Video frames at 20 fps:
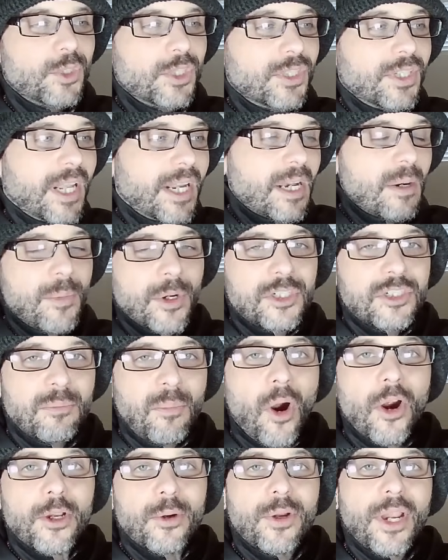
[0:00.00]
just getting a bunch of
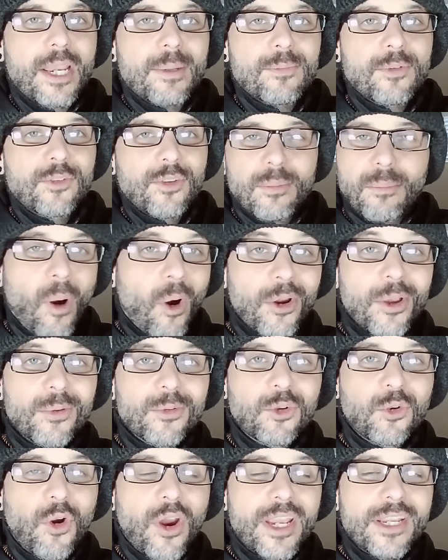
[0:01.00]
Mario games? And
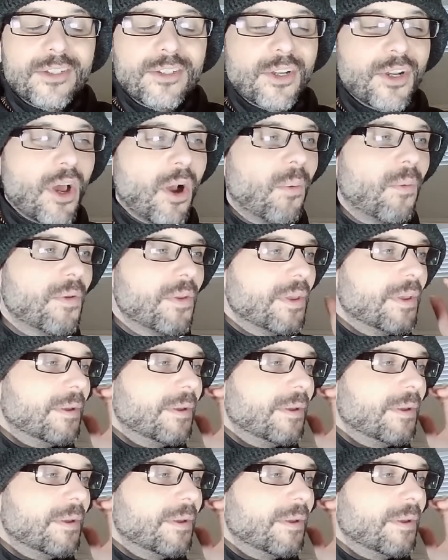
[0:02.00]
Mario's great, you know?